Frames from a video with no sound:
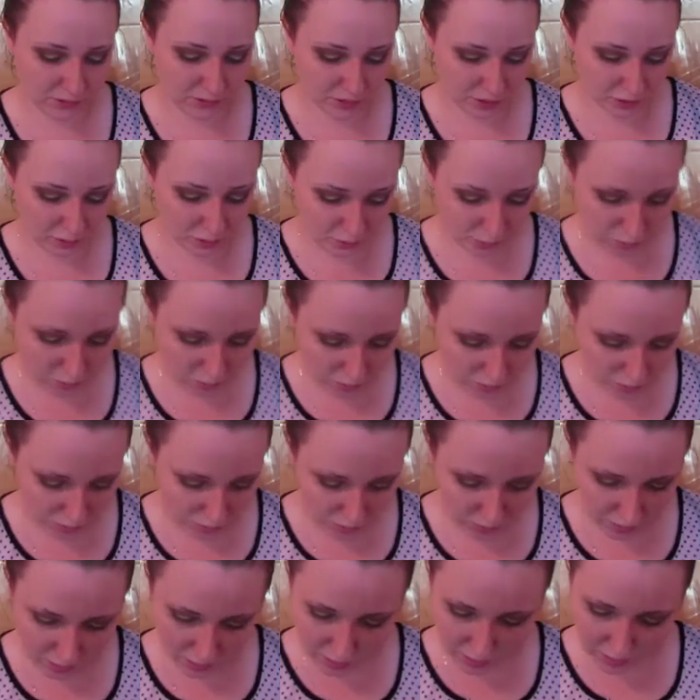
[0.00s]

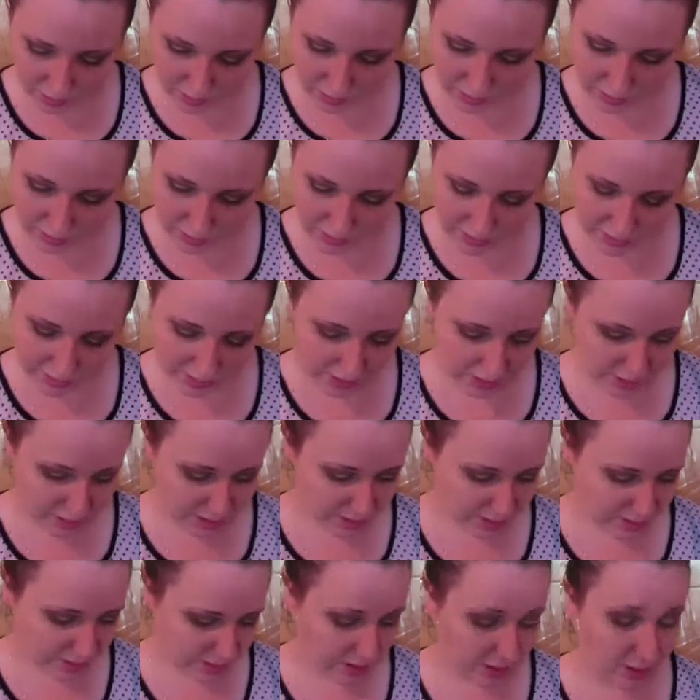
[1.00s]
Ooh, did I
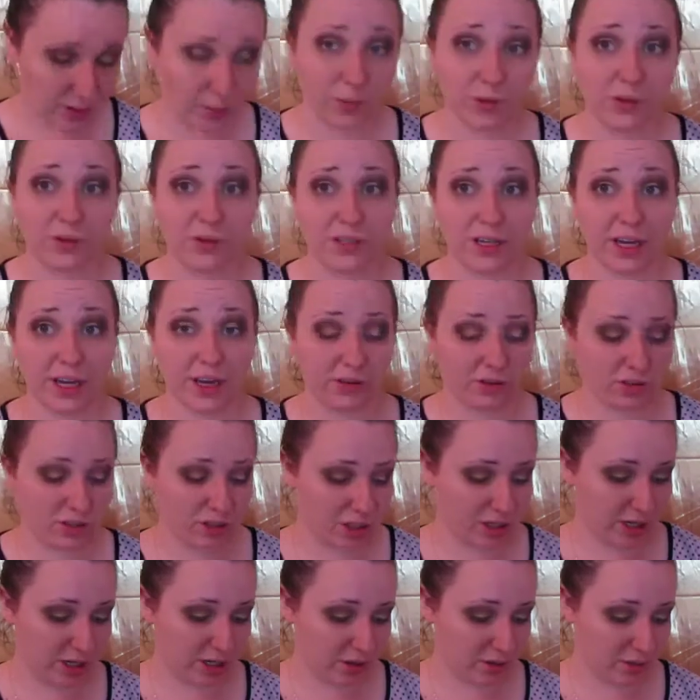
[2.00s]
just I almost
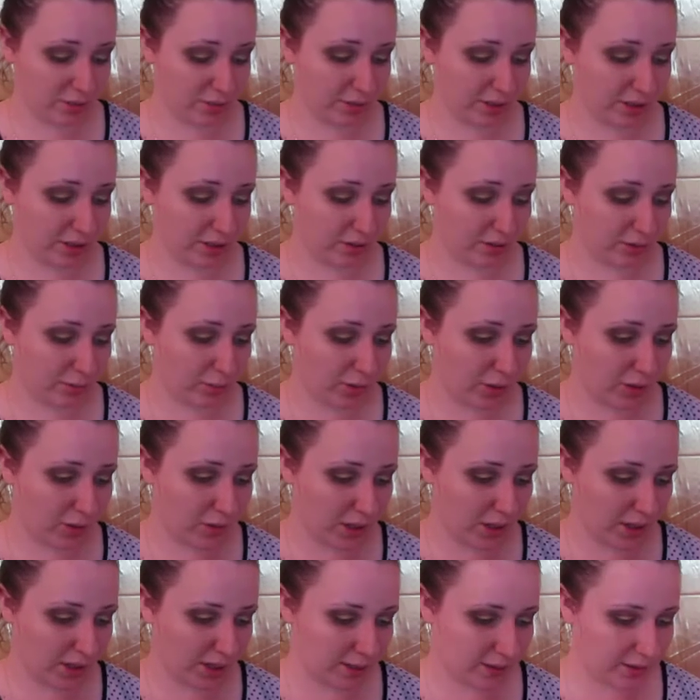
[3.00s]
gouged out my little
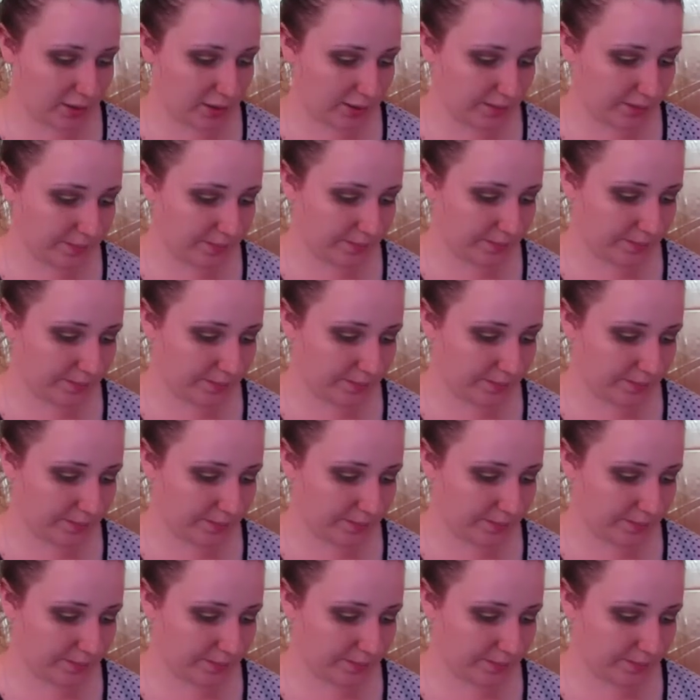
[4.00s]
beauty color.